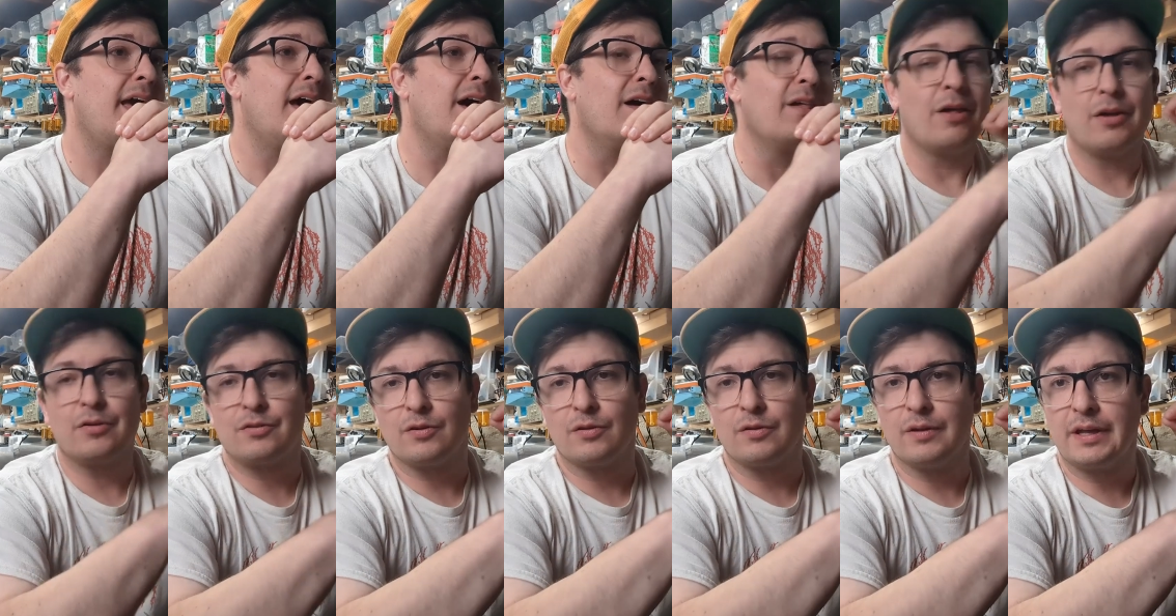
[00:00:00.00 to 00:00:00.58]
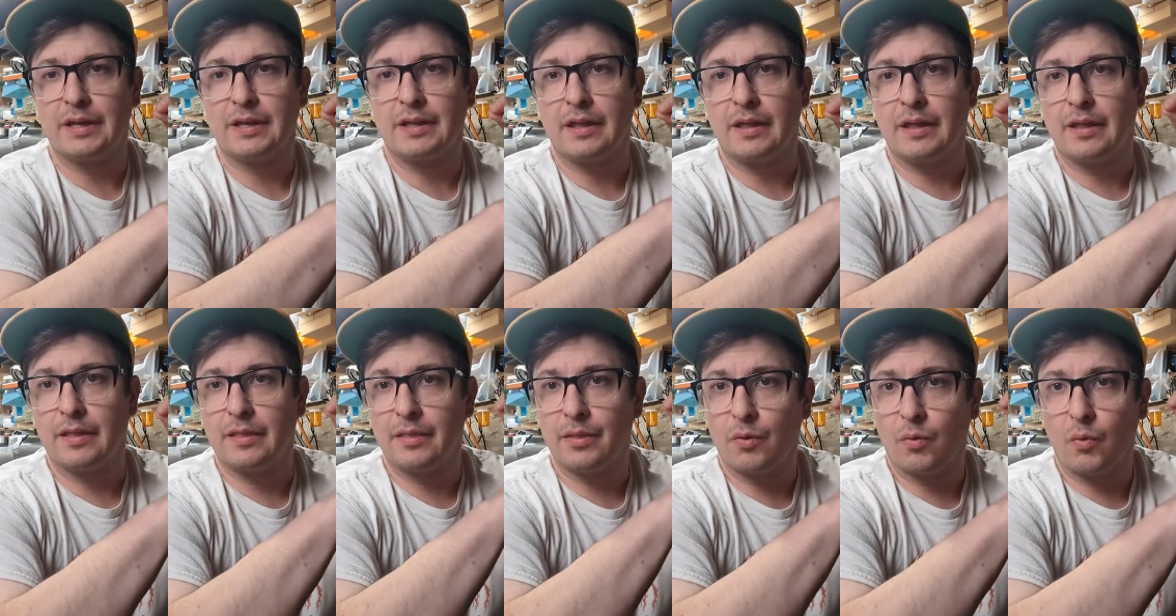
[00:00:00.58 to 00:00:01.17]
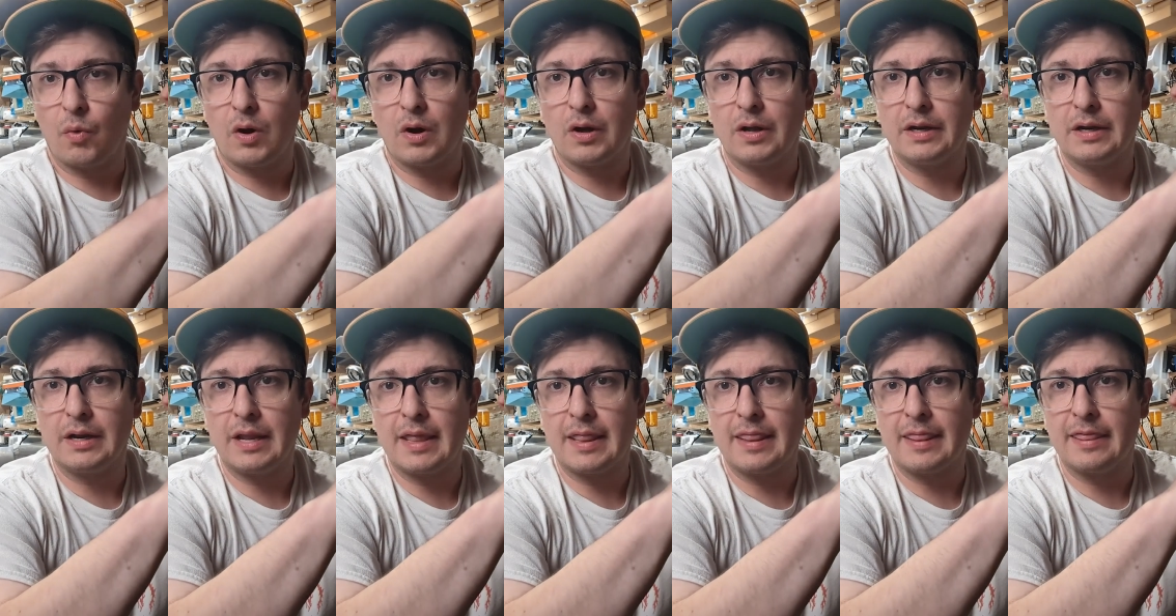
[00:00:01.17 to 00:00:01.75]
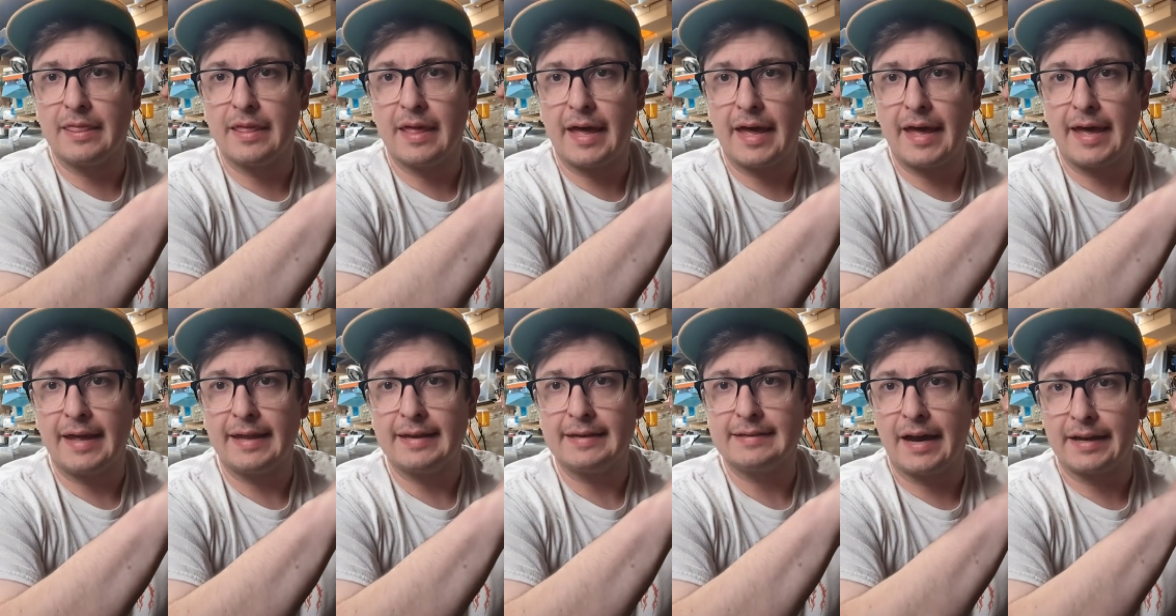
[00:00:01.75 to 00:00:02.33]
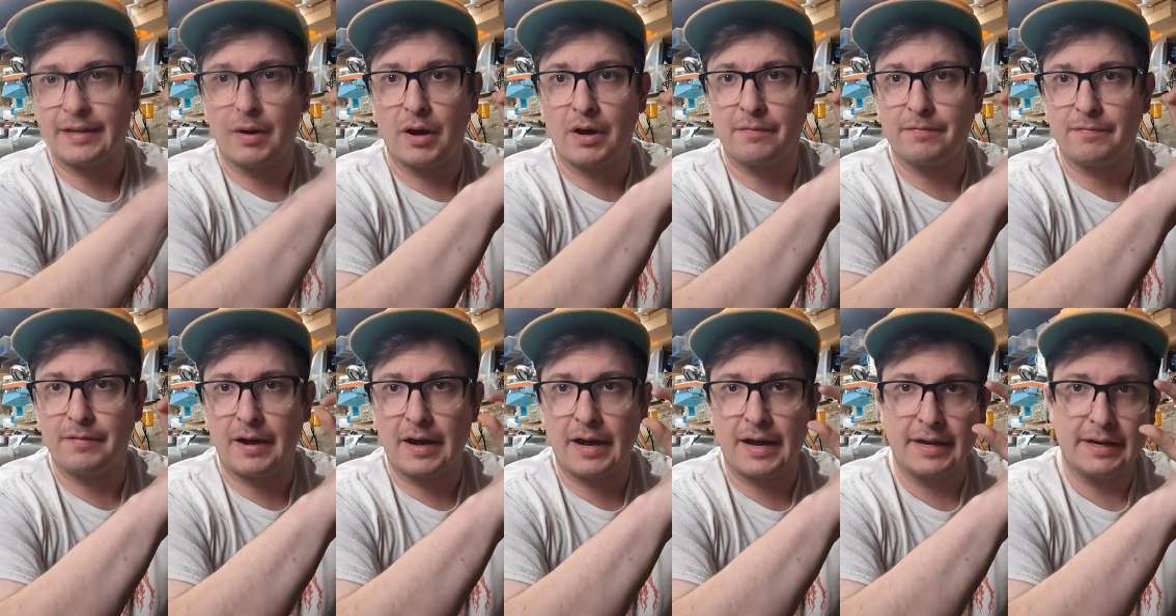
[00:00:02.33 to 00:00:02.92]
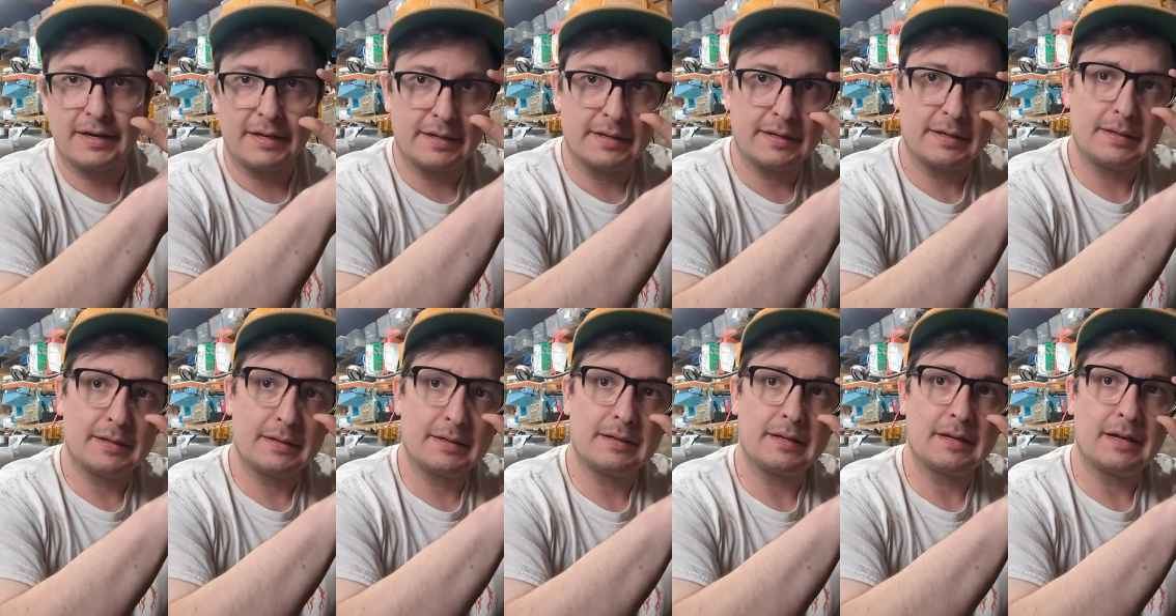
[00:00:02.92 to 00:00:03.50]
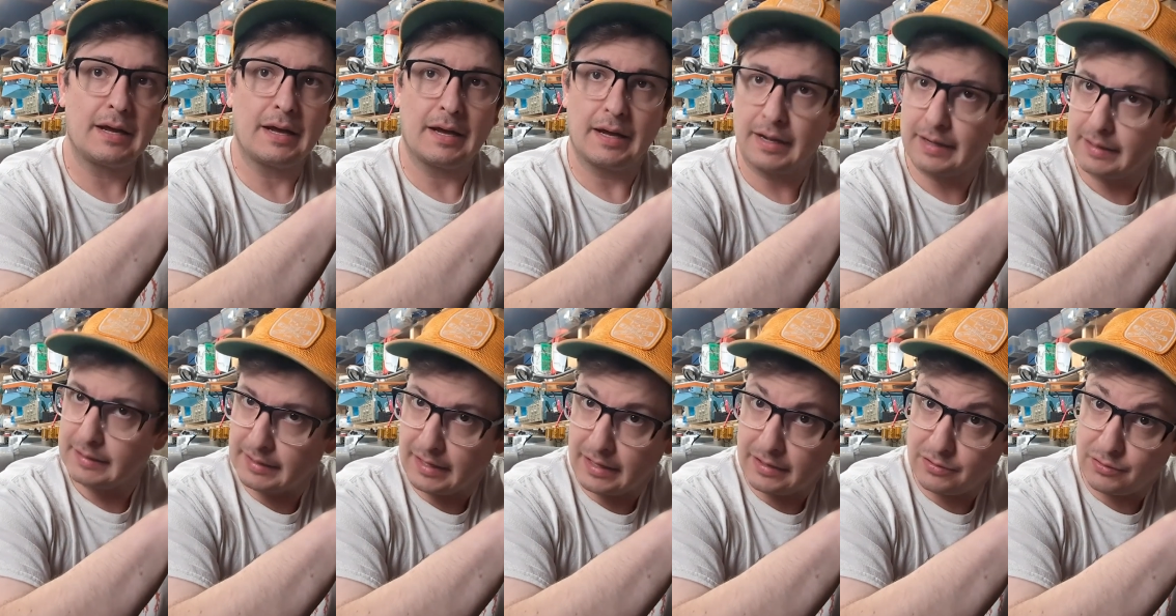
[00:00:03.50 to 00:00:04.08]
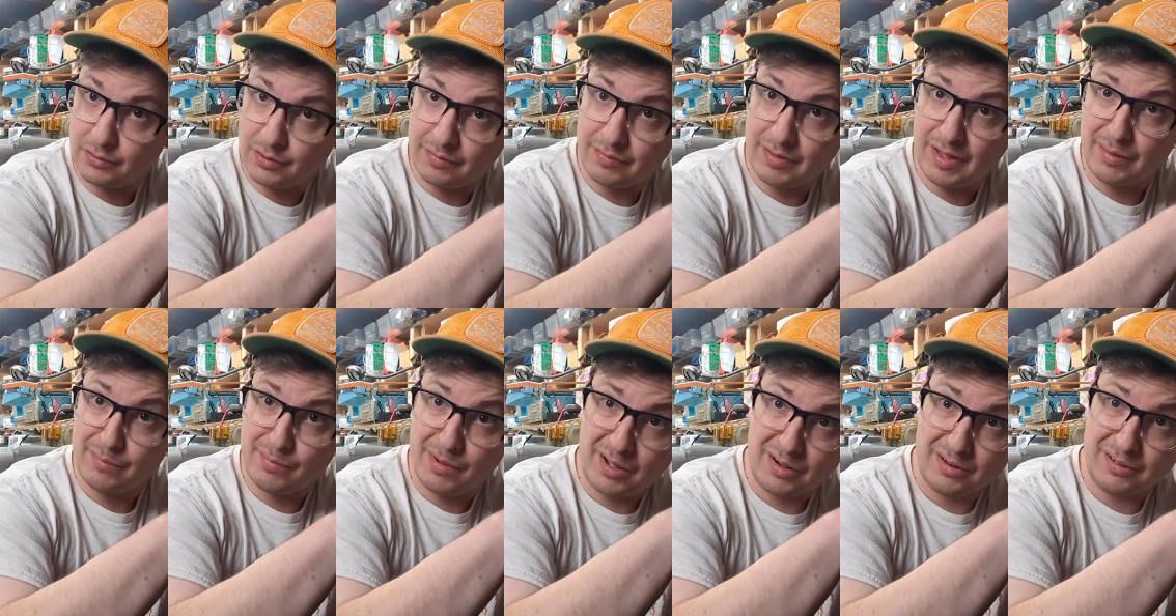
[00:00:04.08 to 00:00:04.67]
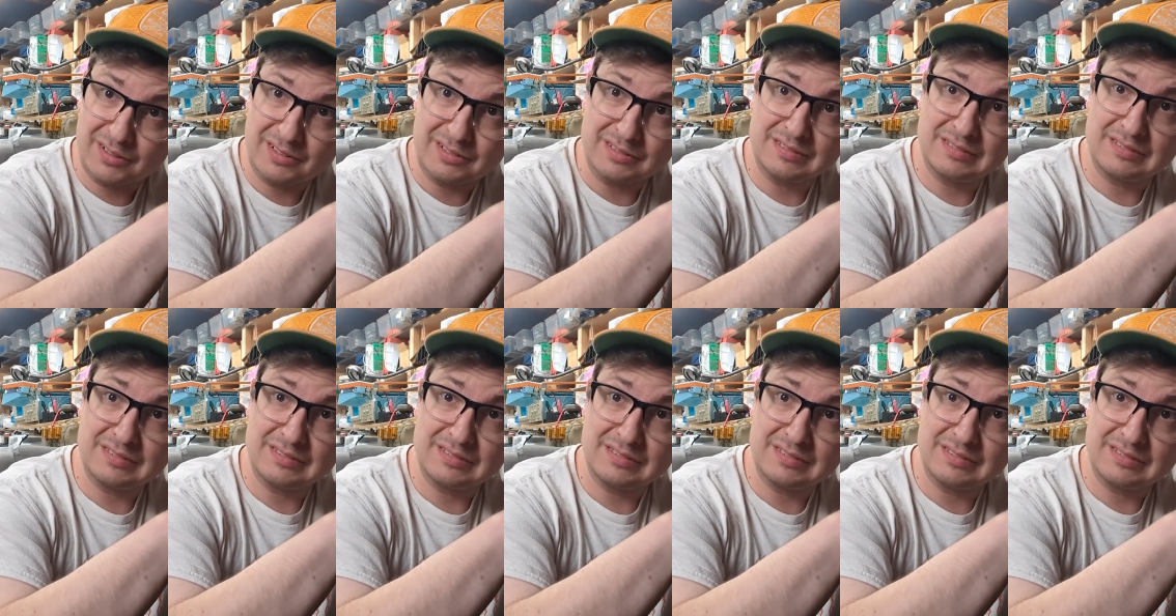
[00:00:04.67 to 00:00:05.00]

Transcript: I'll also link the one that I modified in case you have that model.